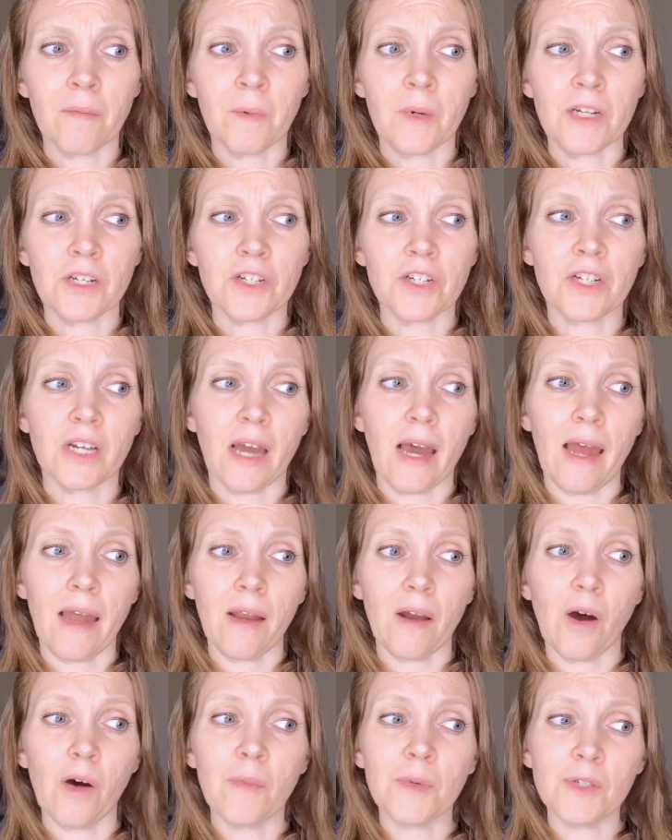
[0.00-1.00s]
which I
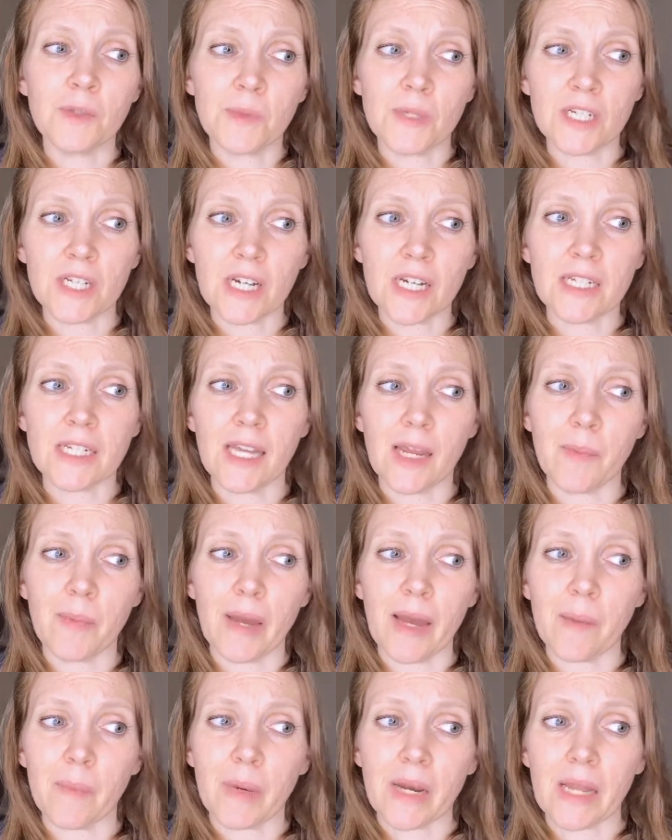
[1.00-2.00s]
almost wish I could take
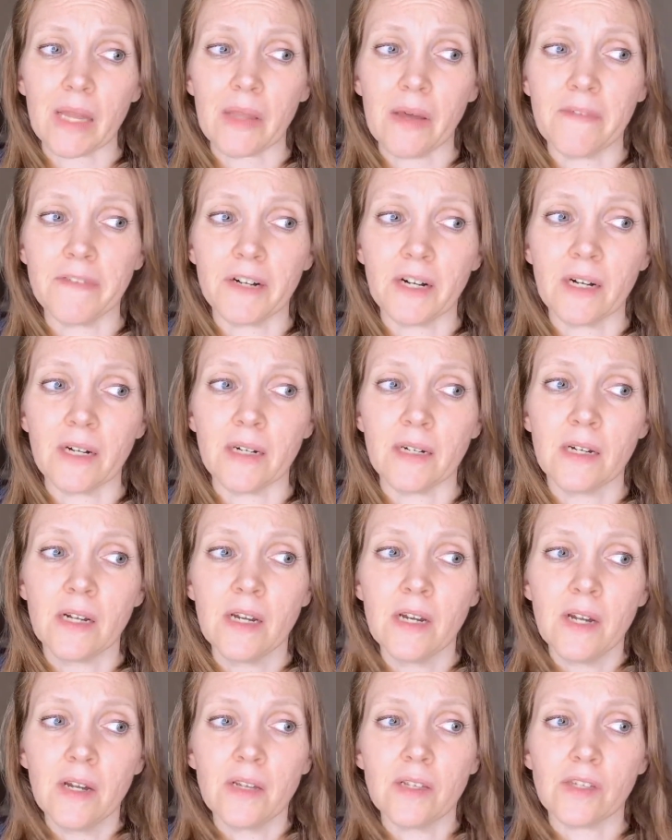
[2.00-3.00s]
back, but I love her
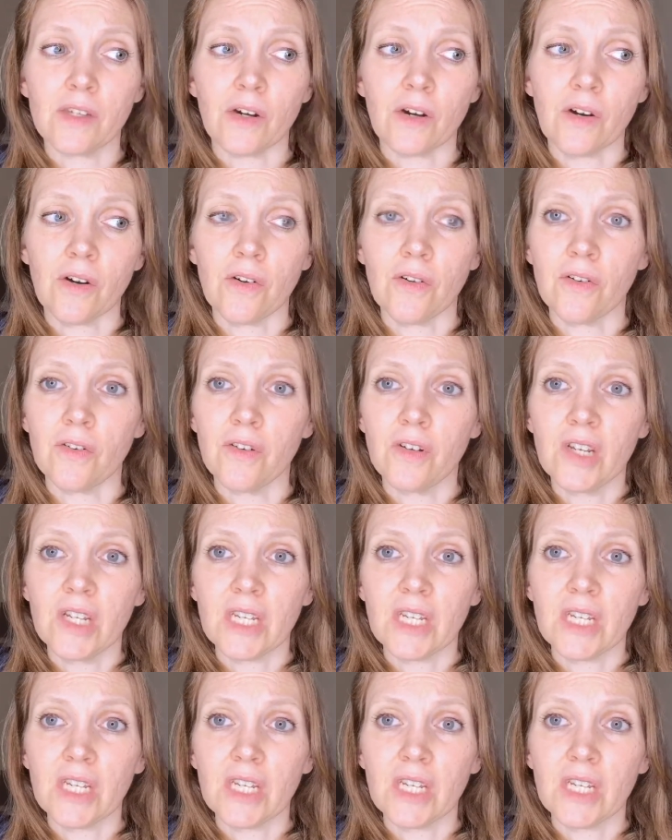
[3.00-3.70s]
so.